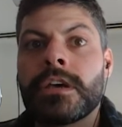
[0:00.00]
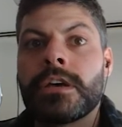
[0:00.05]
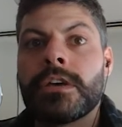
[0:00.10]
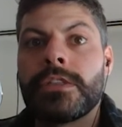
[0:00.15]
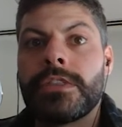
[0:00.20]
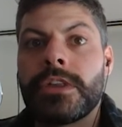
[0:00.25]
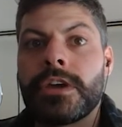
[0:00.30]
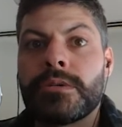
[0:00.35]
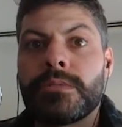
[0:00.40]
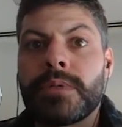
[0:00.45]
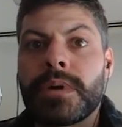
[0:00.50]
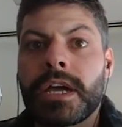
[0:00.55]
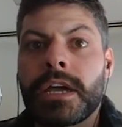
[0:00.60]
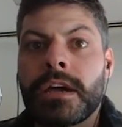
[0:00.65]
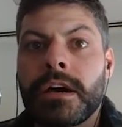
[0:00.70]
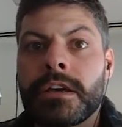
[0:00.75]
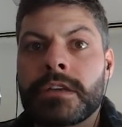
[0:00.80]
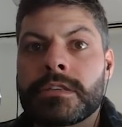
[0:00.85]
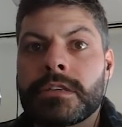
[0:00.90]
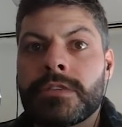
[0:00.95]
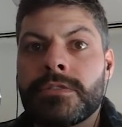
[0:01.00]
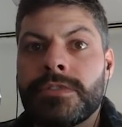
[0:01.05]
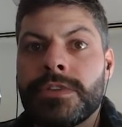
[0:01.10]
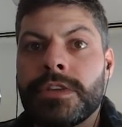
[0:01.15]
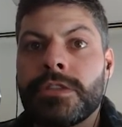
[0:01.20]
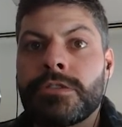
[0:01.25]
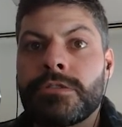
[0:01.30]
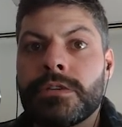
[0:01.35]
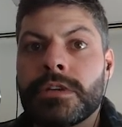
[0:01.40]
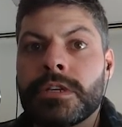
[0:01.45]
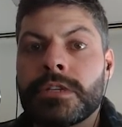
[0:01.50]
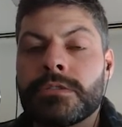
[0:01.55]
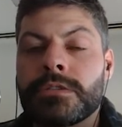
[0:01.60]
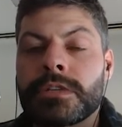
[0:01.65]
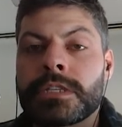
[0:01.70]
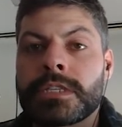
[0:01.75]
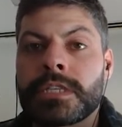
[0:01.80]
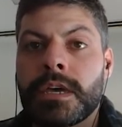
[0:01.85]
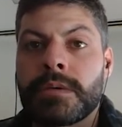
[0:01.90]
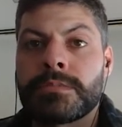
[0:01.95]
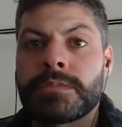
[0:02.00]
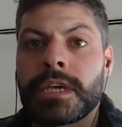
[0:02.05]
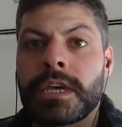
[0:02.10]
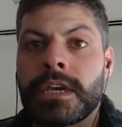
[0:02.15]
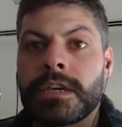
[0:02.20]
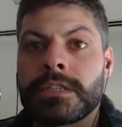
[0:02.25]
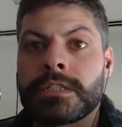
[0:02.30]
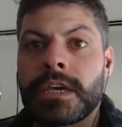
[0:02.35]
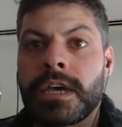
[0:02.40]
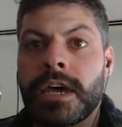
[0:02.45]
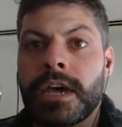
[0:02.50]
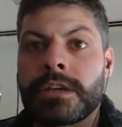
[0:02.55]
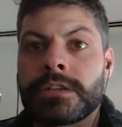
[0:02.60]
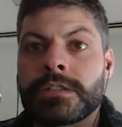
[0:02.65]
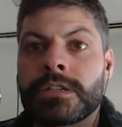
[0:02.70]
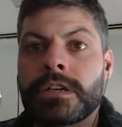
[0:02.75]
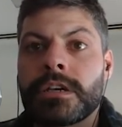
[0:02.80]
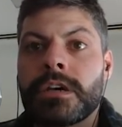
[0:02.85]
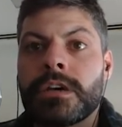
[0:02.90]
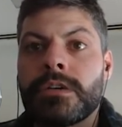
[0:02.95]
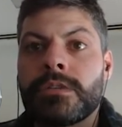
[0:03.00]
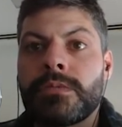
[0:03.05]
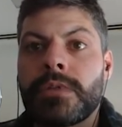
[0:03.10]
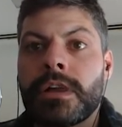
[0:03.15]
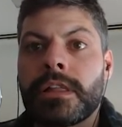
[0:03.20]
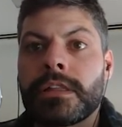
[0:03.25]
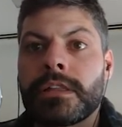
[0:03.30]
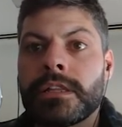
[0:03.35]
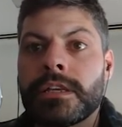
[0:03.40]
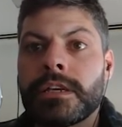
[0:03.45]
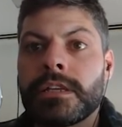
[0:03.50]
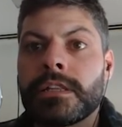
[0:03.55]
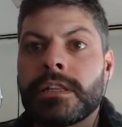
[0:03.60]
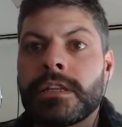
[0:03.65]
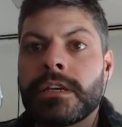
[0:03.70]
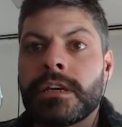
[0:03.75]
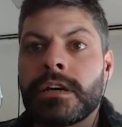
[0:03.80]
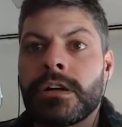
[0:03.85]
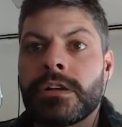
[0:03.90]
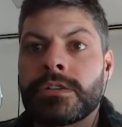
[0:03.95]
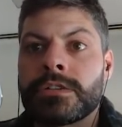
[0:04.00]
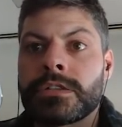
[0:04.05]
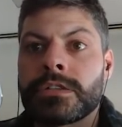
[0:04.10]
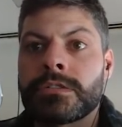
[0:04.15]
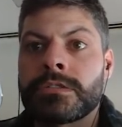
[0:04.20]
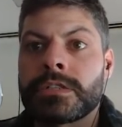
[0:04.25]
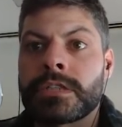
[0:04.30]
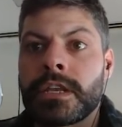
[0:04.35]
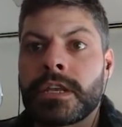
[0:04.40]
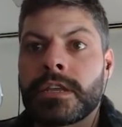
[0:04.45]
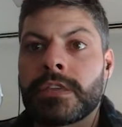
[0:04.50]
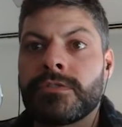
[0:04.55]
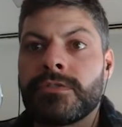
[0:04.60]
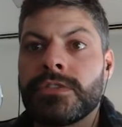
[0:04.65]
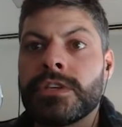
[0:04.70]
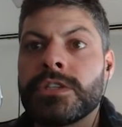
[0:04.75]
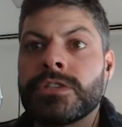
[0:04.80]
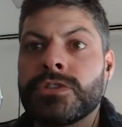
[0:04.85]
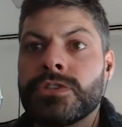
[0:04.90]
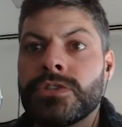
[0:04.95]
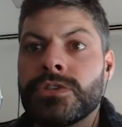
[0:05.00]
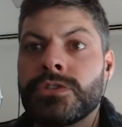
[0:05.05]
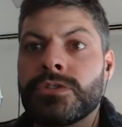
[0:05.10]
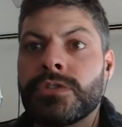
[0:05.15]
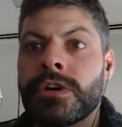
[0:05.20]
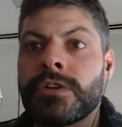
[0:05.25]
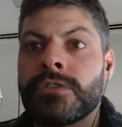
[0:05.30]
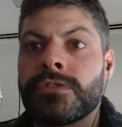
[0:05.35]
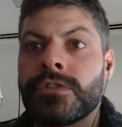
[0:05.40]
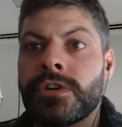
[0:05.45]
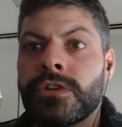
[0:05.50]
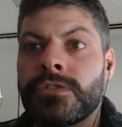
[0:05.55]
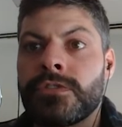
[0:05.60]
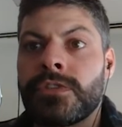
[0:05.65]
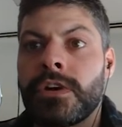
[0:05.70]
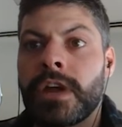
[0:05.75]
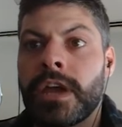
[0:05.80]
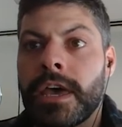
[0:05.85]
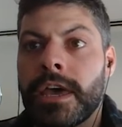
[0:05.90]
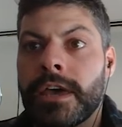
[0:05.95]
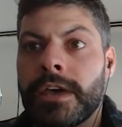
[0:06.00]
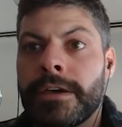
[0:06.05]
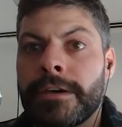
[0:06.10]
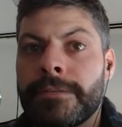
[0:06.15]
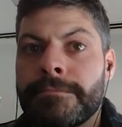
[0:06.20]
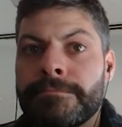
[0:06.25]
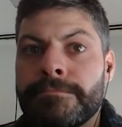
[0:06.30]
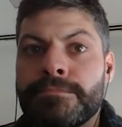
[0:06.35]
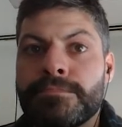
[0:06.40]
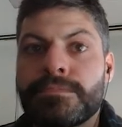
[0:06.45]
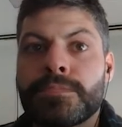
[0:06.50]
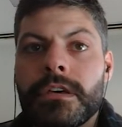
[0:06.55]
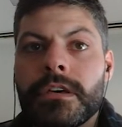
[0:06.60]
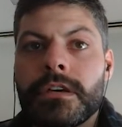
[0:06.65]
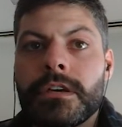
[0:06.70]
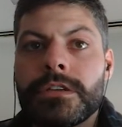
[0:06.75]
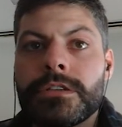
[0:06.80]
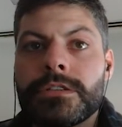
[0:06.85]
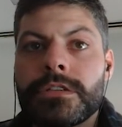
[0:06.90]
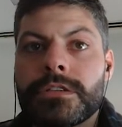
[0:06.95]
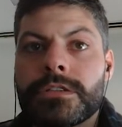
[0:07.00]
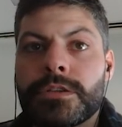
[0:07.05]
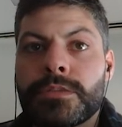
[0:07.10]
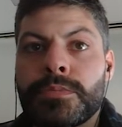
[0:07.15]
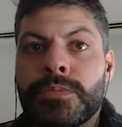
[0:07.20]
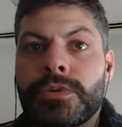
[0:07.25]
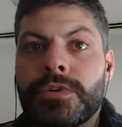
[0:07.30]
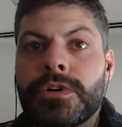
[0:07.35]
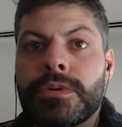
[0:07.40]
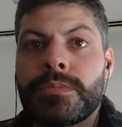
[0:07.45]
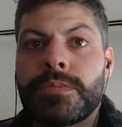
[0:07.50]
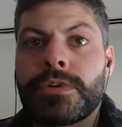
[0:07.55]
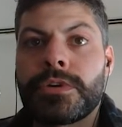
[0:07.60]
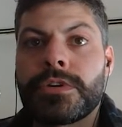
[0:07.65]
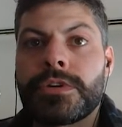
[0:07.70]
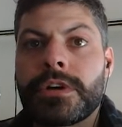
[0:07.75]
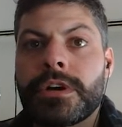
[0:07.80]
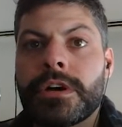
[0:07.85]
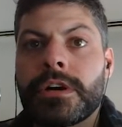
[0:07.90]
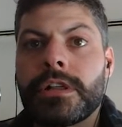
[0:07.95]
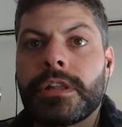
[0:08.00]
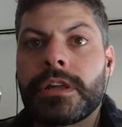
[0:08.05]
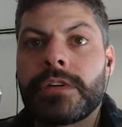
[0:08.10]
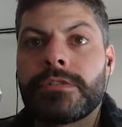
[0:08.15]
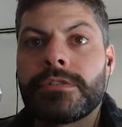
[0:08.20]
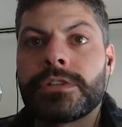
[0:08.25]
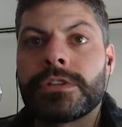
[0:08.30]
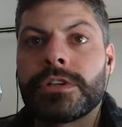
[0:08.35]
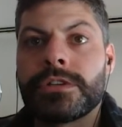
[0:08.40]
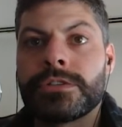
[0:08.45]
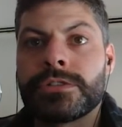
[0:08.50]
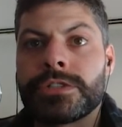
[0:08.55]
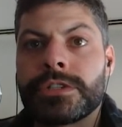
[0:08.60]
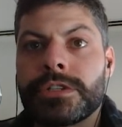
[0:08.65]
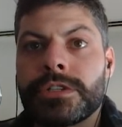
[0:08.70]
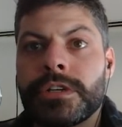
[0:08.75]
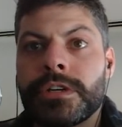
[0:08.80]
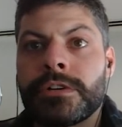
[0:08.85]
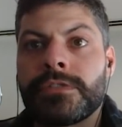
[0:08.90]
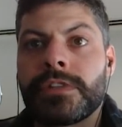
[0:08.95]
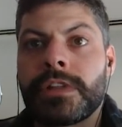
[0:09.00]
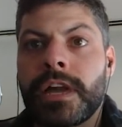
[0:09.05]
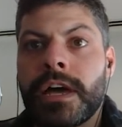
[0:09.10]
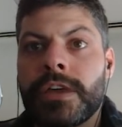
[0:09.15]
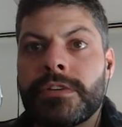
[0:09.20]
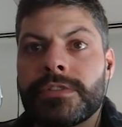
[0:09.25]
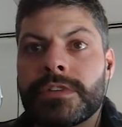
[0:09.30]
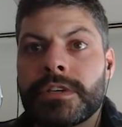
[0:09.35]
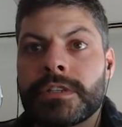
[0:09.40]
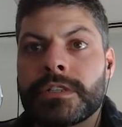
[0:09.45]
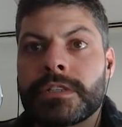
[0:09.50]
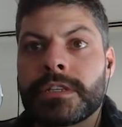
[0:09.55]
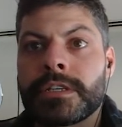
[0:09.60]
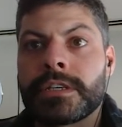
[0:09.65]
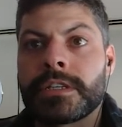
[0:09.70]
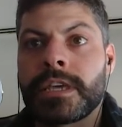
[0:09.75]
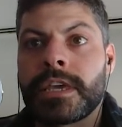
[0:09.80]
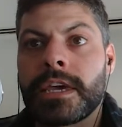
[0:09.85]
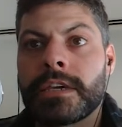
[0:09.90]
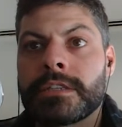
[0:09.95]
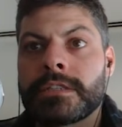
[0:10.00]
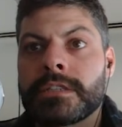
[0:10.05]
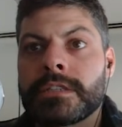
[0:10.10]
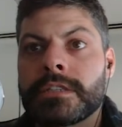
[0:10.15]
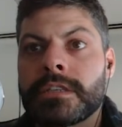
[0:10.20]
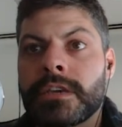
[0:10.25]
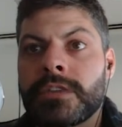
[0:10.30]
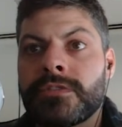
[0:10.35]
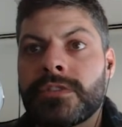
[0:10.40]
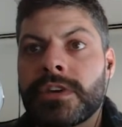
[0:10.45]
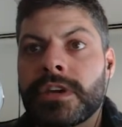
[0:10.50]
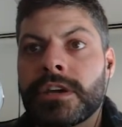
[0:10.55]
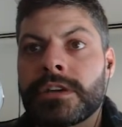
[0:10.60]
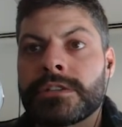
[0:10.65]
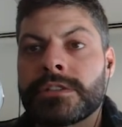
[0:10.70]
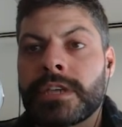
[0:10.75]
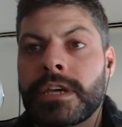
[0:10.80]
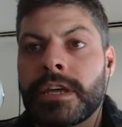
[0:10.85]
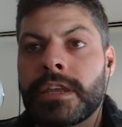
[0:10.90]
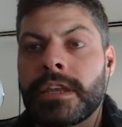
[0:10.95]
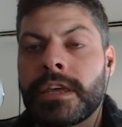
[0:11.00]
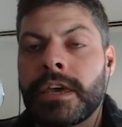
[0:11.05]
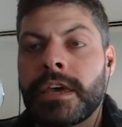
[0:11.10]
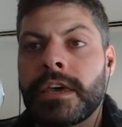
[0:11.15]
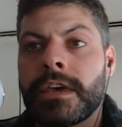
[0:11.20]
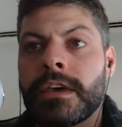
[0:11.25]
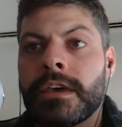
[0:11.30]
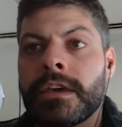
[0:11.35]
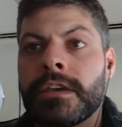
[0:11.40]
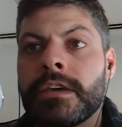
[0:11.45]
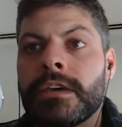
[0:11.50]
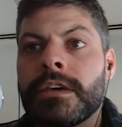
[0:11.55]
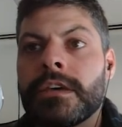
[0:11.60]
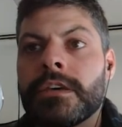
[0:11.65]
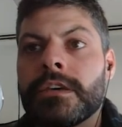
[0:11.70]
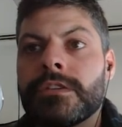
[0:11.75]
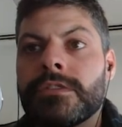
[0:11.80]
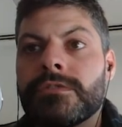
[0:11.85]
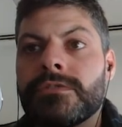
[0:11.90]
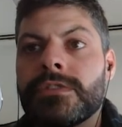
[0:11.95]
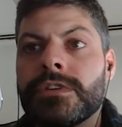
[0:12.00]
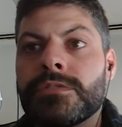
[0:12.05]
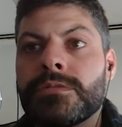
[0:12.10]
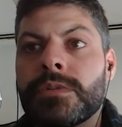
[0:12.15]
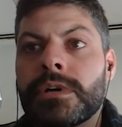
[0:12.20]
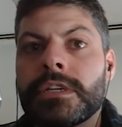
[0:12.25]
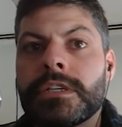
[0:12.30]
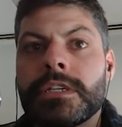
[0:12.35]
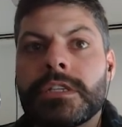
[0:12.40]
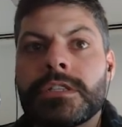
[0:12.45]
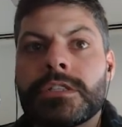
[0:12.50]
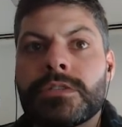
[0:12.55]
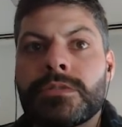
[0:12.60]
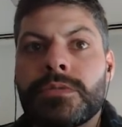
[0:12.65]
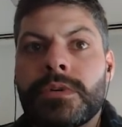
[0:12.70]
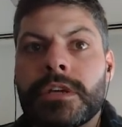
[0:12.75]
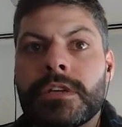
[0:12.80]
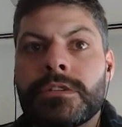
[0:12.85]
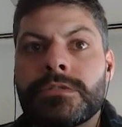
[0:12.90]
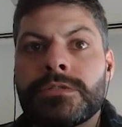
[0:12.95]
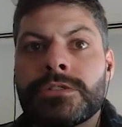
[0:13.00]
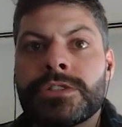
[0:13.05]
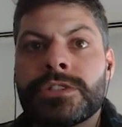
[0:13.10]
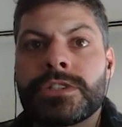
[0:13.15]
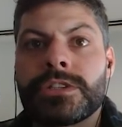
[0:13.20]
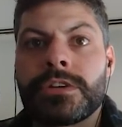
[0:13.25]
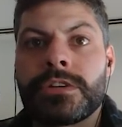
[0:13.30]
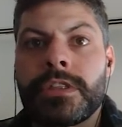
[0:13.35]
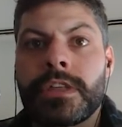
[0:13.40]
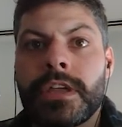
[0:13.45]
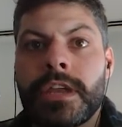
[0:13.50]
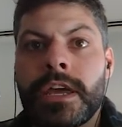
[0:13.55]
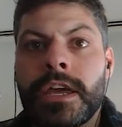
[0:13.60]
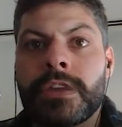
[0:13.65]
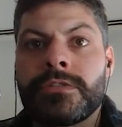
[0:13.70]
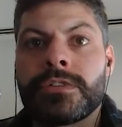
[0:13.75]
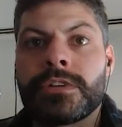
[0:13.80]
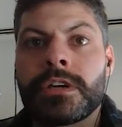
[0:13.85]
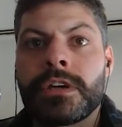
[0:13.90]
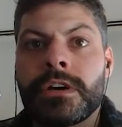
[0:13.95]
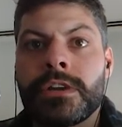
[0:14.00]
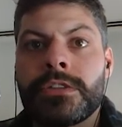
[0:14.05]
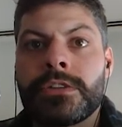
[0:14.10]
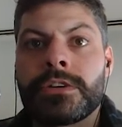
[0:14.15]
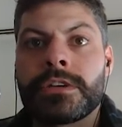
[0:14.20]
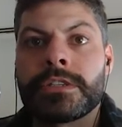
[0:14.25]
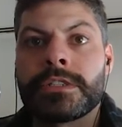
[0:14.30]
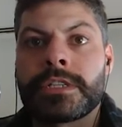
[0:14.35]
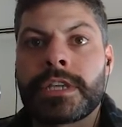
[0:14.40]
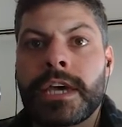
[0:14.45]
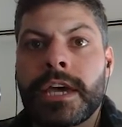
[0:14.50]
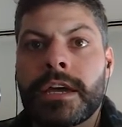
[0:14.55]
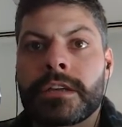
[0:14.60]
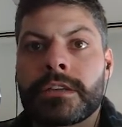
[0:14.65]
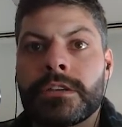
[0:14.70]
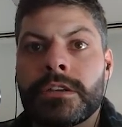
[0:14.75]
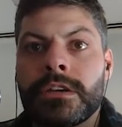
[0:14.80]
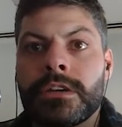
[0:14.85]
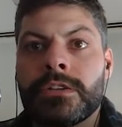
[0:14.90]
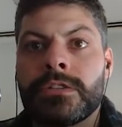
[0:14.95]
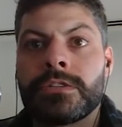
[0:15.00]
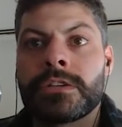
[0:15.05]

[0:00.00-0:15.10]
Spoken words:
thereby causing v3 to accept A-, while illegally also sending v2 a vote for A. To support a protocol-level notion of liveness in cases like figure 10a, v1 needs a way to ensure that every other intact node